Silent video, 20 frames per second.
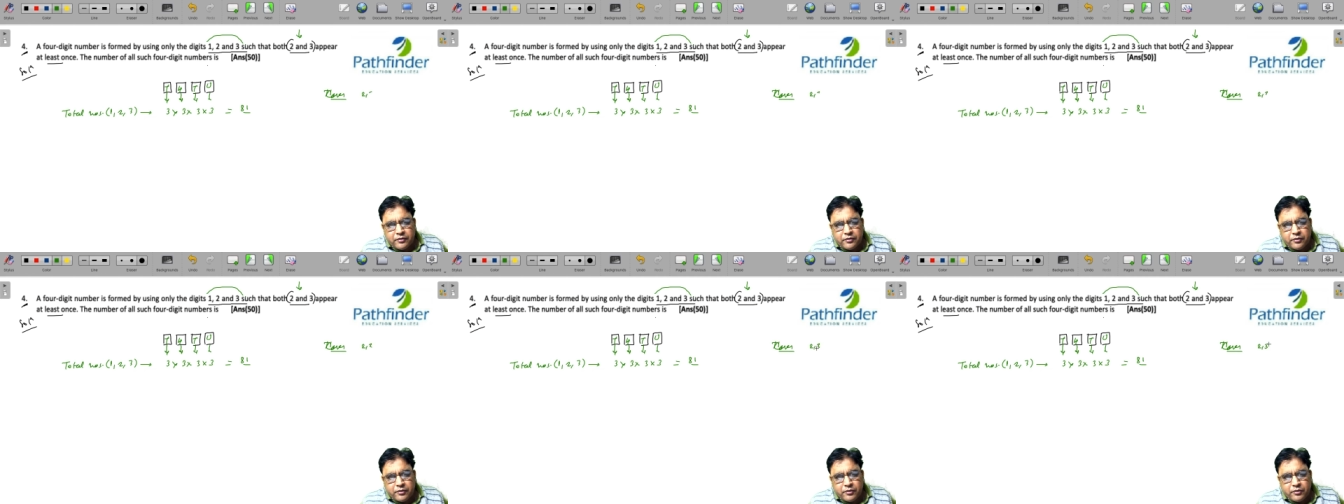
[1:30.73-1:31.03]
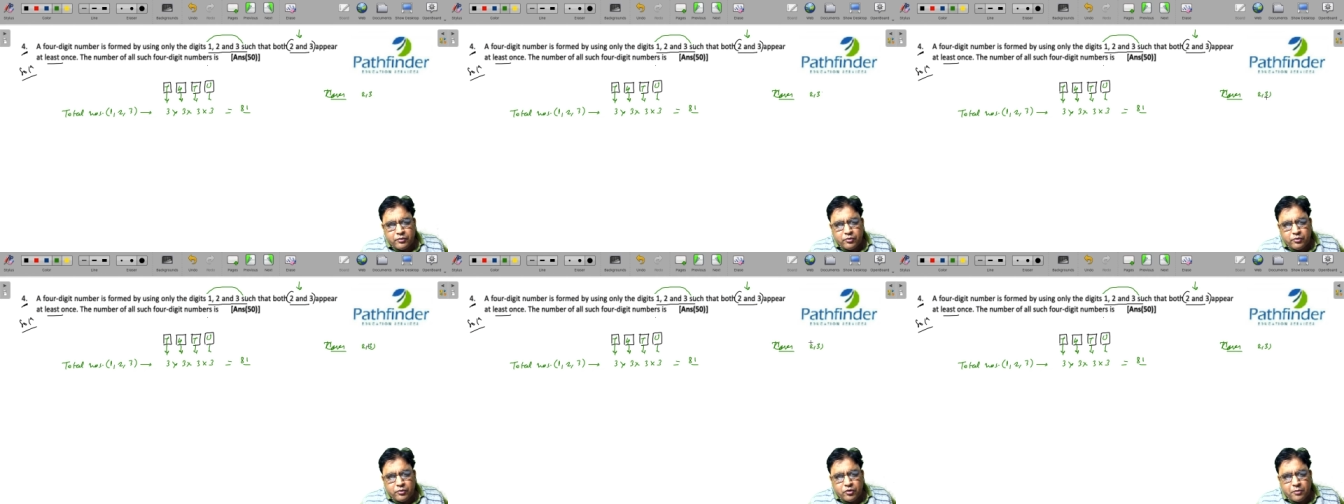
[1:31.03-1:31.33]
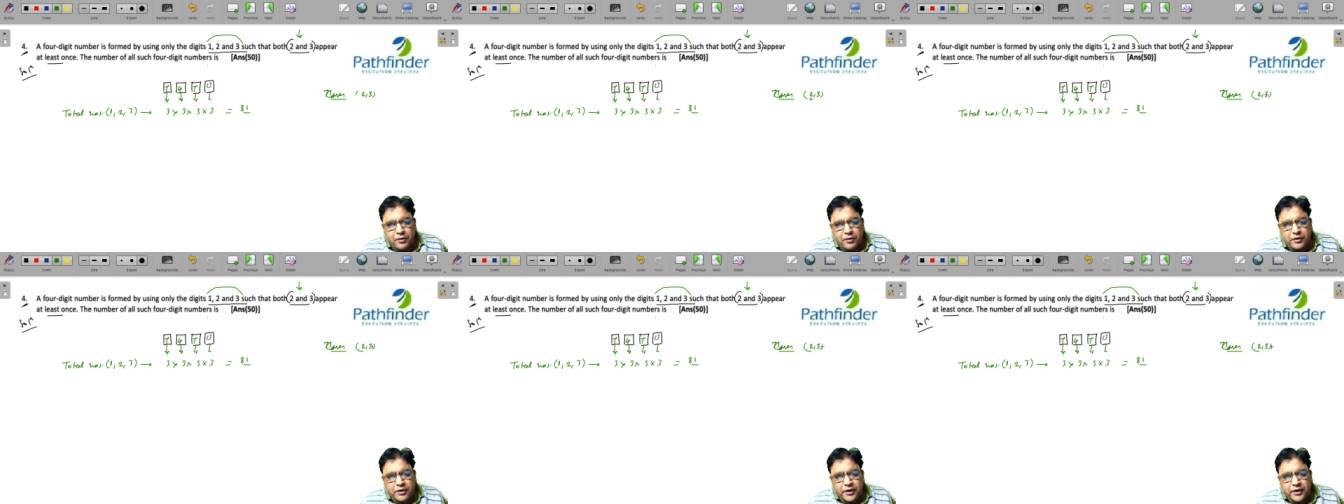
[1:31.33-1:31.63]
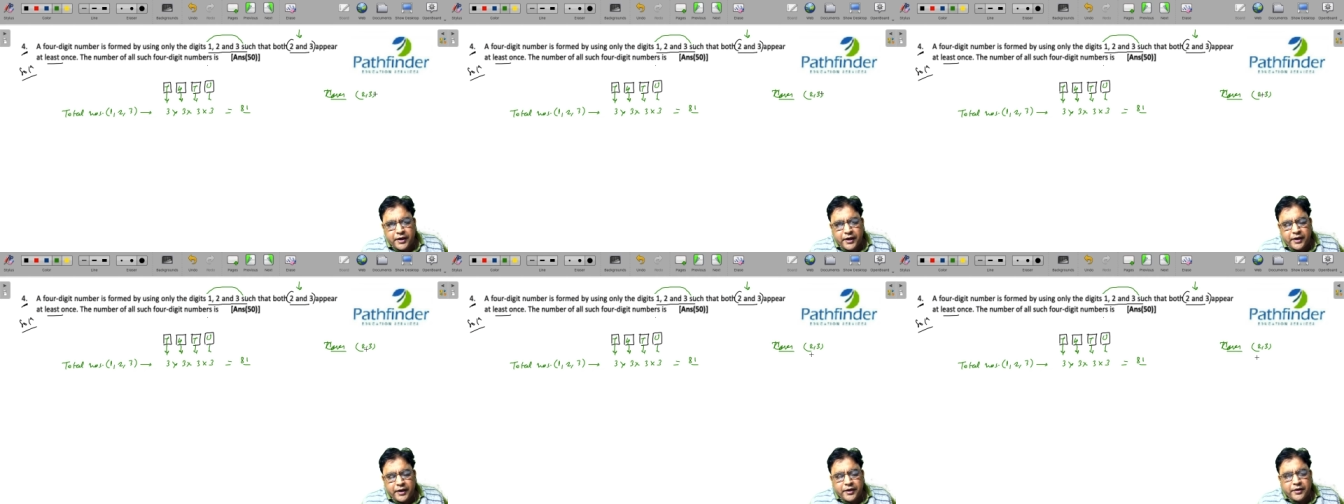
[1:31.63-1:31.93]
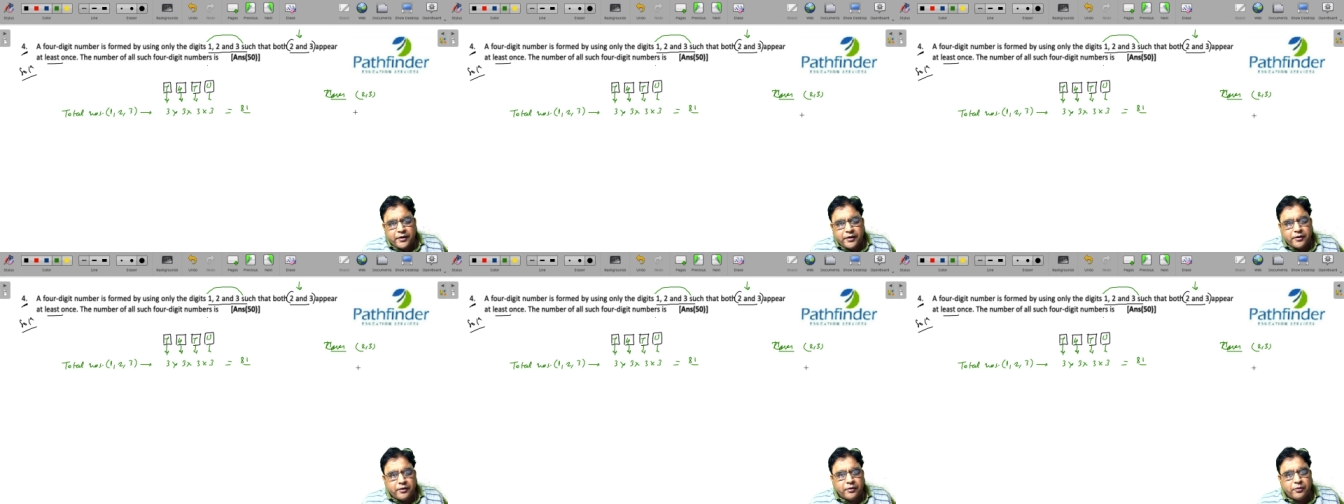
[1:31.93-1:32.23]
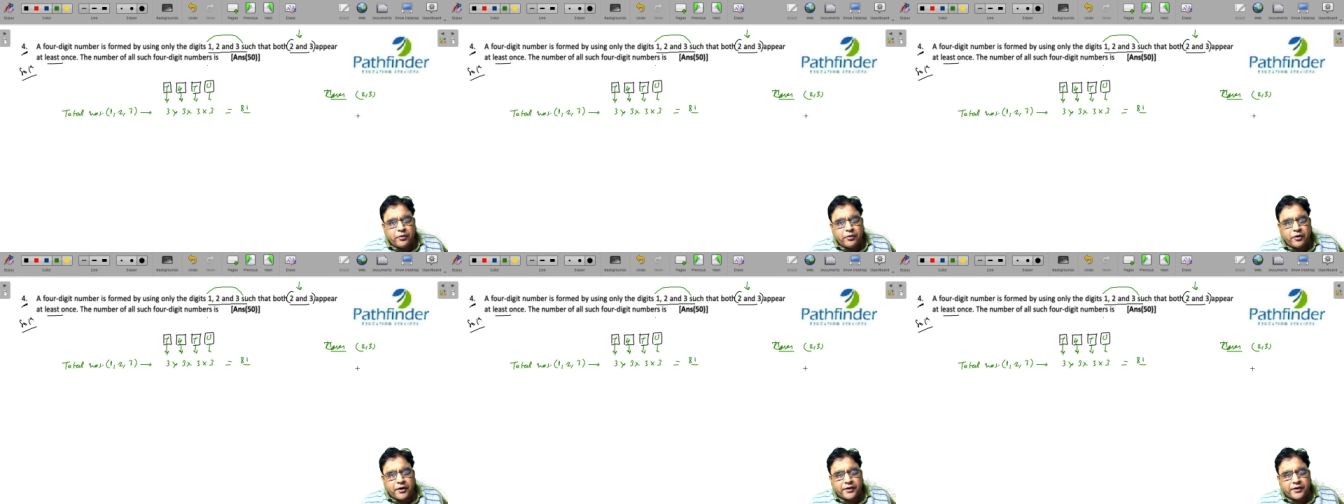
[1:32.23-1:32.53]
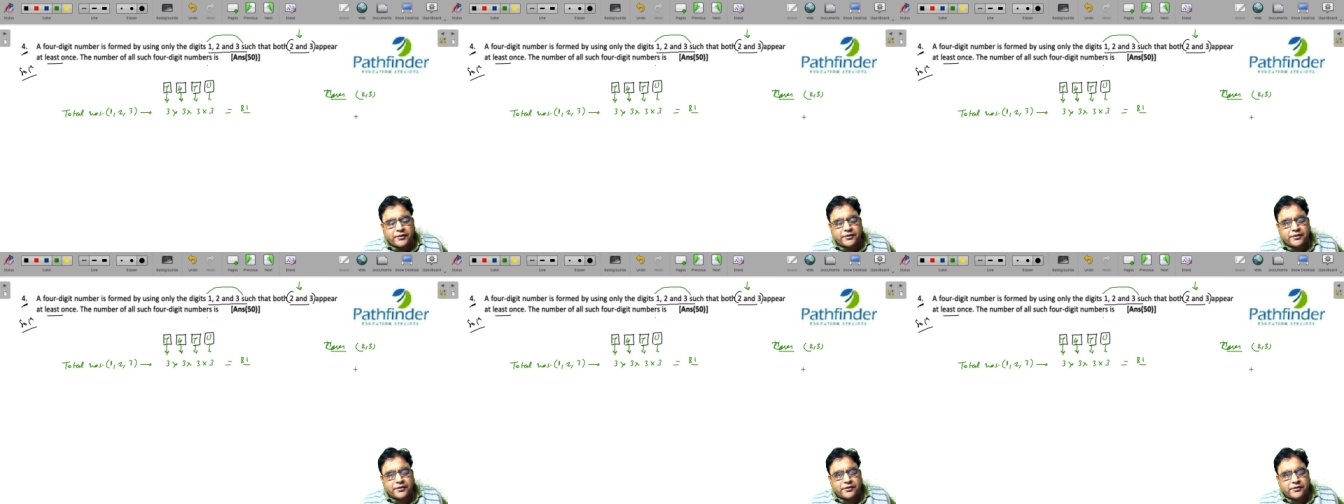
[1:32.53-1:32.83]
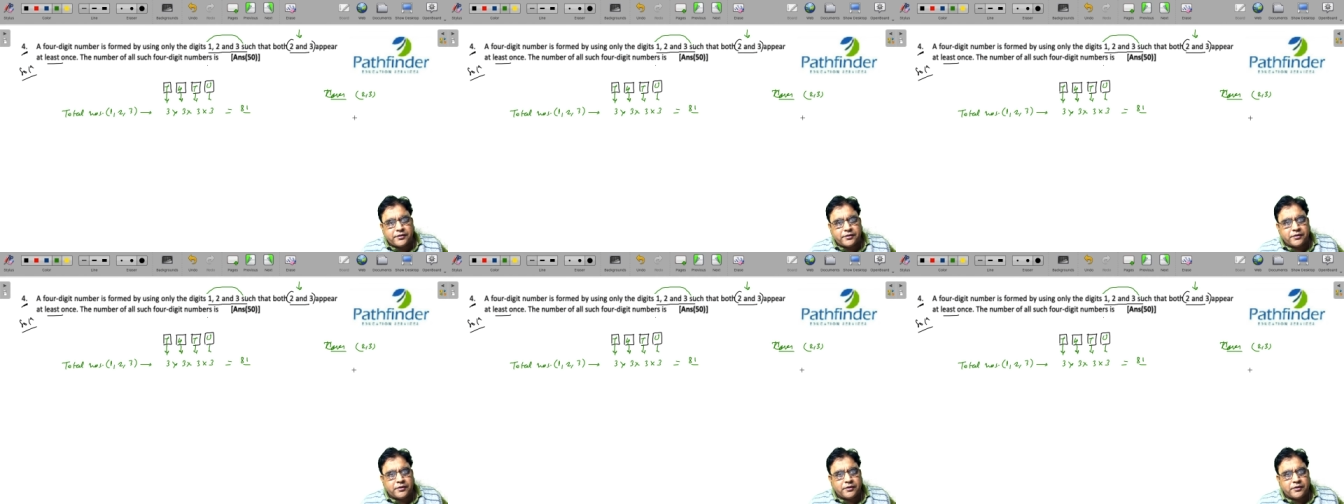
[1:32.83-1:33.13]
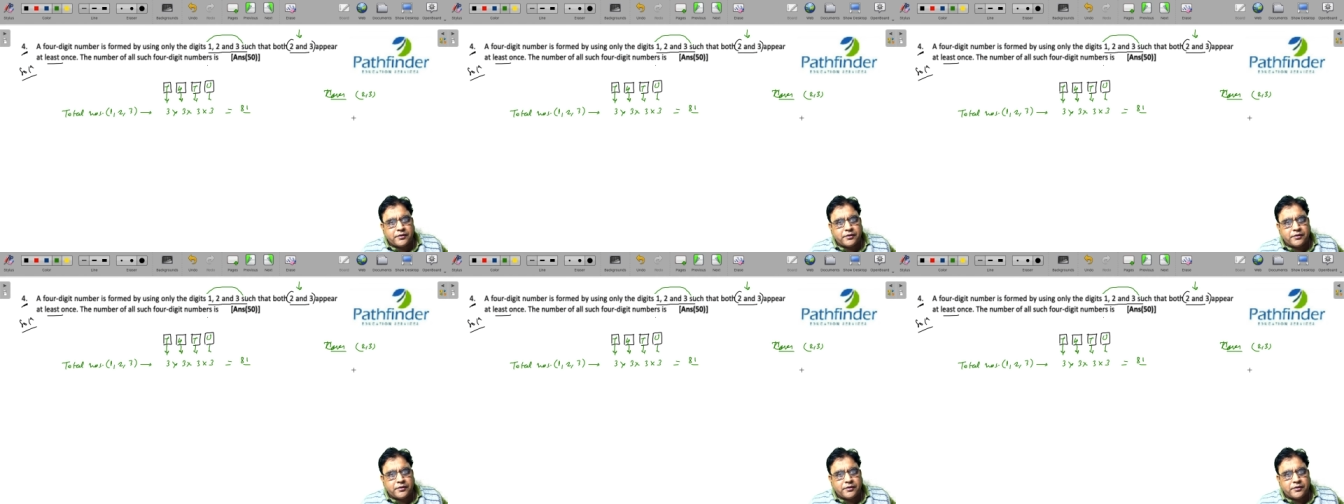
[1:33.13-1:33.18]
2 comma 3 do not exist